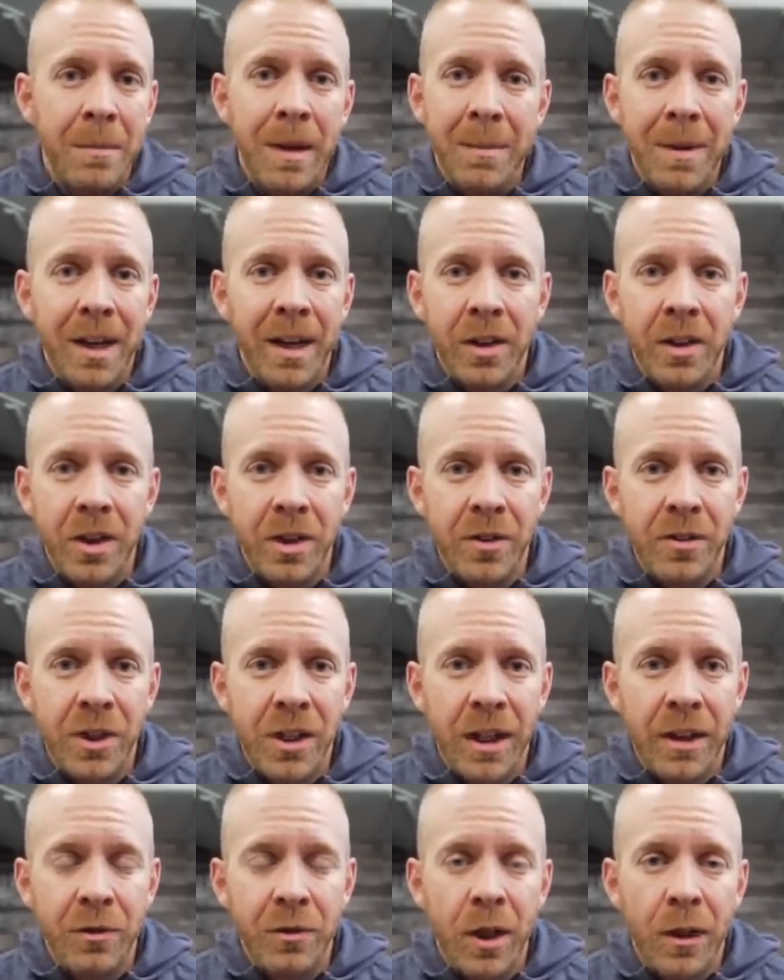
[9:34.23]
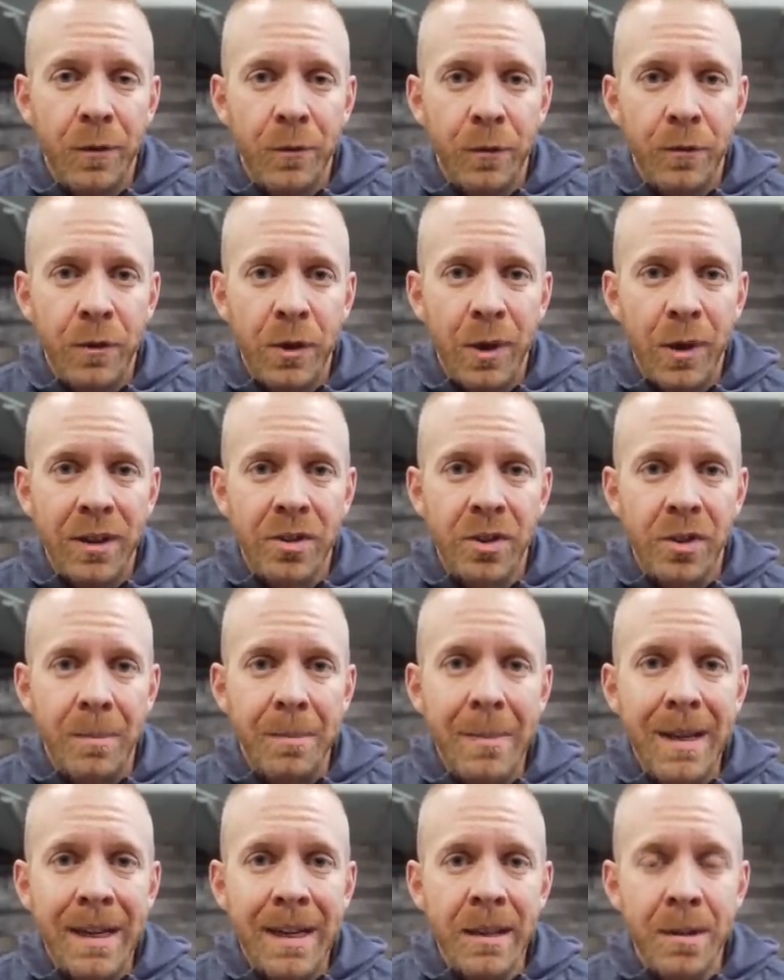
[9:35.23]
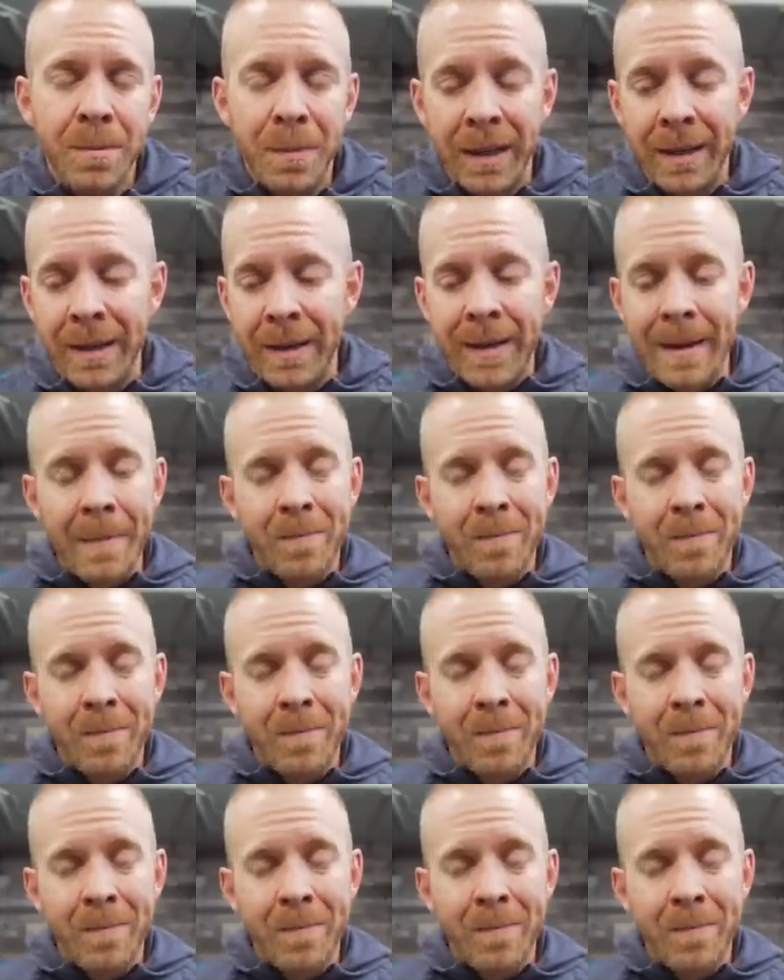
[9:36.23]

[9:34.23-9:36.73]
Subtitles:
Maybe I could have shaved off a few extra minutes, but